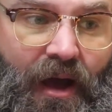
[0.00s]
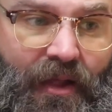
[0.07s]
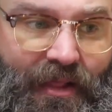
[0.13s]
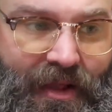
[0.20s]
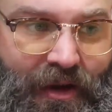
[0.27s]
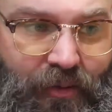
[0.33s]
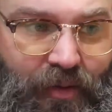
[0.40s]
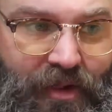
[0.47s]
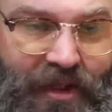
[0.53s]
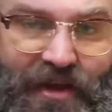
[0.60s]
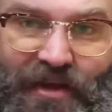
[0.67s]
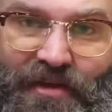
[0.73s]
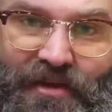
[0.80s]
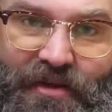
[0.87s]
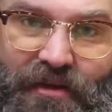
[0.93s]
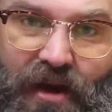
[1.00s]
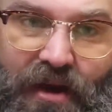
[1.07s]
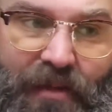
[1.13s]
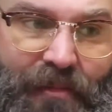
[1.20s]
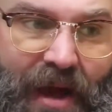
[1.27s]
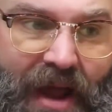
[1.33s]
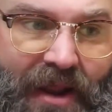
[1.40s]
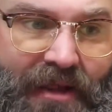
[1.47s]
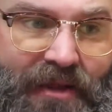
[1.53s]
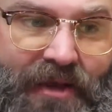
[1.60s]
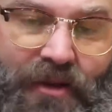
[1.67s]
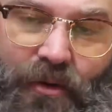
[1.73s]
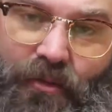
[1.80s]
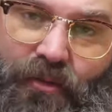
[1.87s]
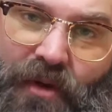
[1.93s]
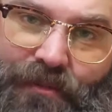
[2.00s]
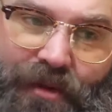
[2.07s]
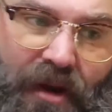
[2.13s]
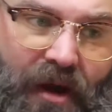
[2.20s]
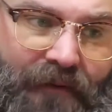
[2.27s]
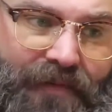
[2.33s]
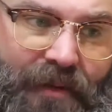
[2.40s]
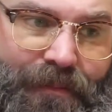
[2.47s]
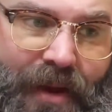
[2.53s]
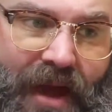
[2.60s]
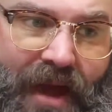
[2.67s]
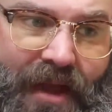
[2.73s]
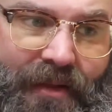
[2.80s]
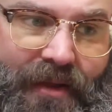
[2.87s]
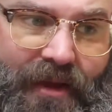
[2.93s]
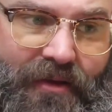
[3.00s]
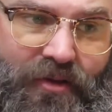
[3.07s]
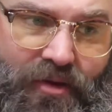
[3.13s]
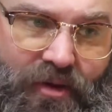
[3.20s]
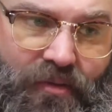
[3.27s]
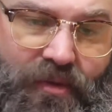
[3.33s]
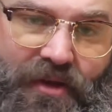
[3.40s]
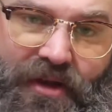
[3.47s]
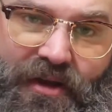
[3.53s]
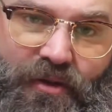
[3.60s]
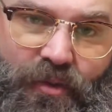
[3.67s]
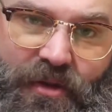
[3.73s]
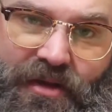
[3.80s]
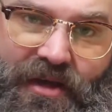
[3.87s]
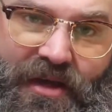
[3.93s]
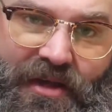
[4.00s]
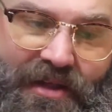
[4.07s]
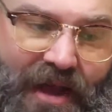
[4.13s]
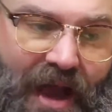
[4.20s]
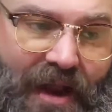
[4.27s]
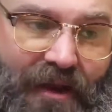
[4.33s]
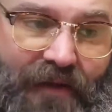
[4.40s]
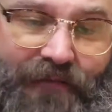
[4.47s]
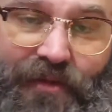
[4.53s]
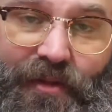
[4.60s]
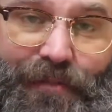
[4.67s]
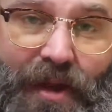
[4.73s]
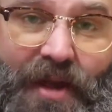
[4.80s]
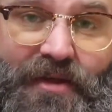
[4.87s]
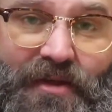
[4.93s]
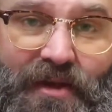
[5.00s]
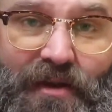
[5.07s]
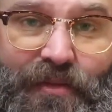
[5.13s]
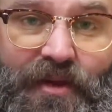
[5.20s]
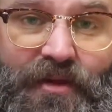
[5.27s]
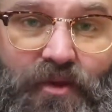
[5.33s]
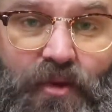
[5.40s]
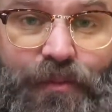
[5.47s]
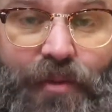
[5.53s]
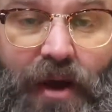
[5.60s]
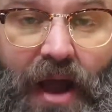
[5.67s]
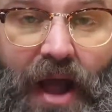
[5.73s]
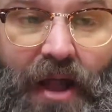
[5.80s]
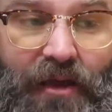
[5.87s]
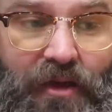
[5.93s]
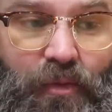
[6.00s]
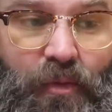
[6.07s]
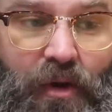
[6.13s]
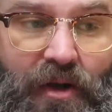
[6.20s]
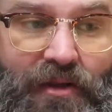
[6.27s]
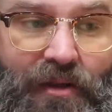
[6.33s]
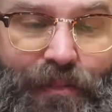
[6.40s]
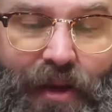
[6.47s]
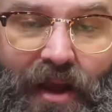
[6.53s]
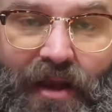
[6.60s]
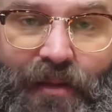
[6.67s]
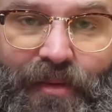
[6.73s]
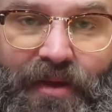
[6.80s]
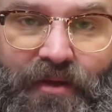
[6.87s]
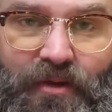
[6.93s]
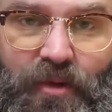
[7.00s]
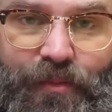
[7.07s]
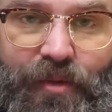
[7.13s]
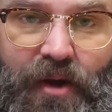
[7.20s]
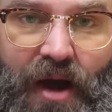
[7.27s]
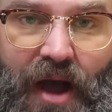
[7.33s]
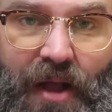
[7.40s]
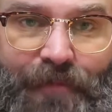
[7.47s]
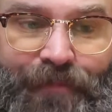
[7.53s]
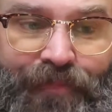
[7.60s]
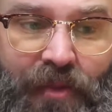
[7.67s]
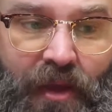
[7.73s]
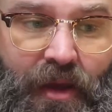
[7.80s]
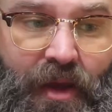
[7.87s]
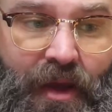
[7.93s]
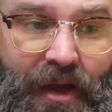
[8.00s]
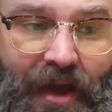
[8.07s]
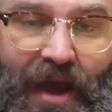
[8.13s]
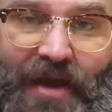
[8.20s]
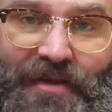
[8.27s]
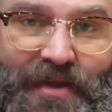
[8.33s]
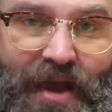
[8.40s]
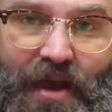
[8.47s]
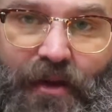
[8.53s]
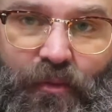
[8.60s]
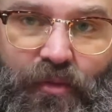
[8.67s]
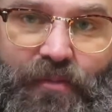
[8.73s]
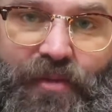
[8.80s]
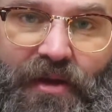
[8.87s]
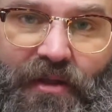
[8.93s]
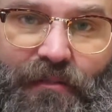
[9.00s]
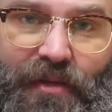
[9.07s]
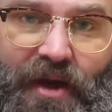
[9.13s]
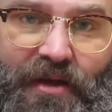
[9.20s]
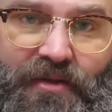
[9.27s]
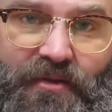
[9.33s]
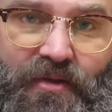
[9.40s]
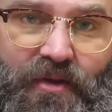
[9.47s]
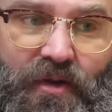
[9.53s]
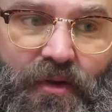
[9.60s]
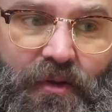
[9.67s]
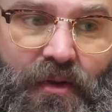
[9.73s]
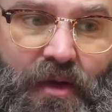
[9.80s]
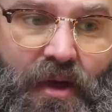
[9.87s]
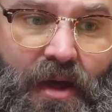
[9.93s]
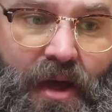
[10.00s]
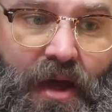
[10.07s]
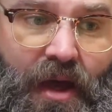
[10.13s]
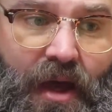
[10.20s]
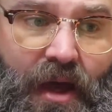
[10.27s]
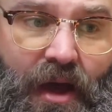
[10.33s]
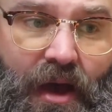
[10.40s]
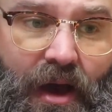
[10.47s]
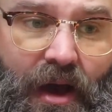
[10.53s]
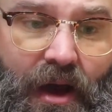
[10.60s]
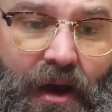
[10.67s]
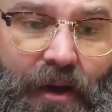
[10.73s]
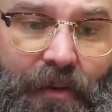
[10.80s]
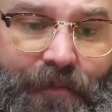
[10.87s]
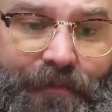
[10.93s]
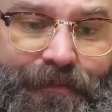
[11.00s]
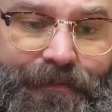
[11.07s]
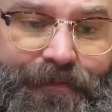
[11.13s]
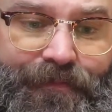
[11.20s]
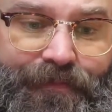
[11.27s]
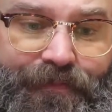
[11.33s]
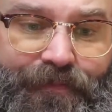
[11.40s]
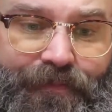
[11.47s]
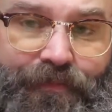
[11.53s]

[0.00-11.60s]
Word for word: Uh, let it release automatically. Don't rip it off the pan. It should release once it gets hot enough, and the pan's going to be super hot. You want the pan to be super hot. Cast iron would be the best. So, um,